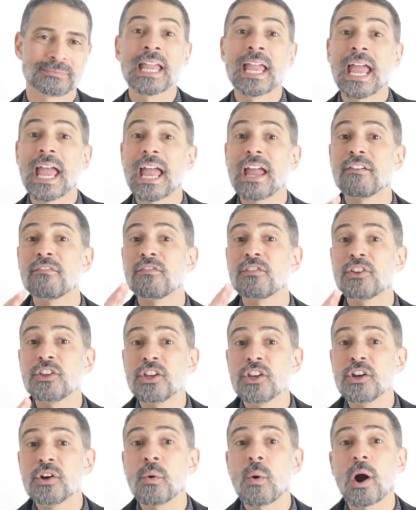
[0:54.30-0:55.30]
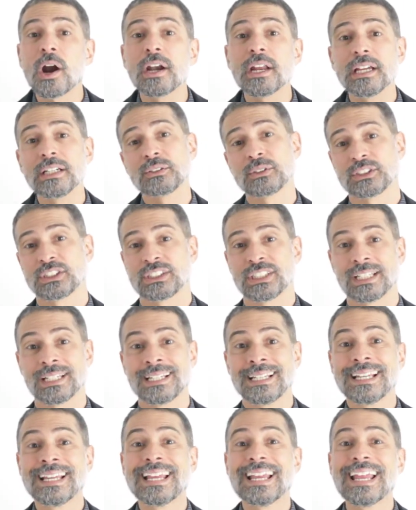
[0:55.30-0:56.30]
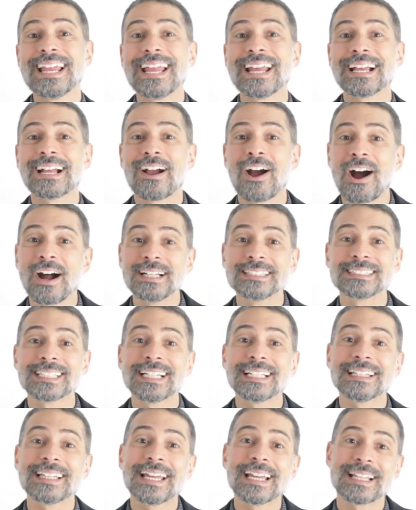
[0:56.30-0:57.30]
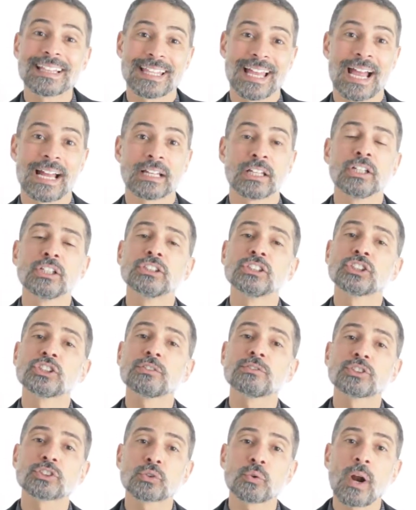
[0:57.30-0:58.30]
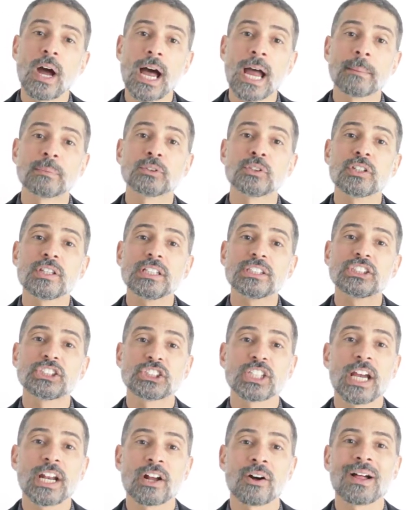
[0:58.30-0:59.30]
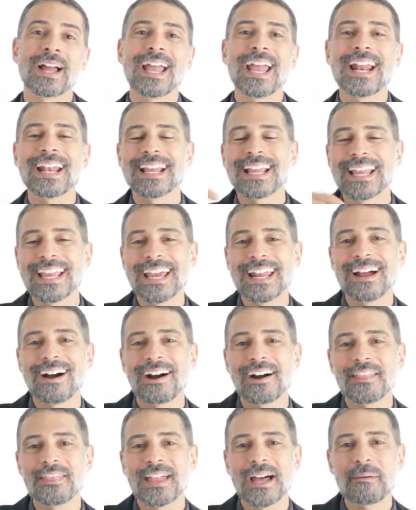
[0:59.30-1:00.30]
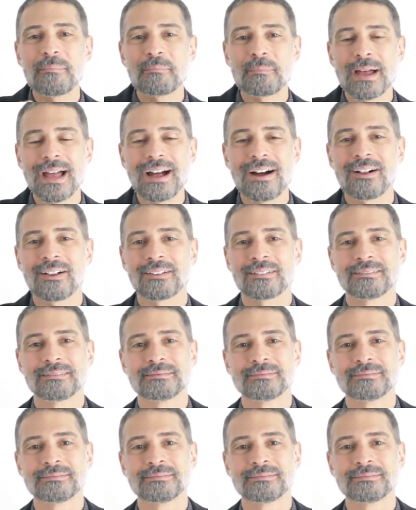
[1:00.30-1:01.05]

If you are interested in content like that, subscribe to this channel and hit on that bell.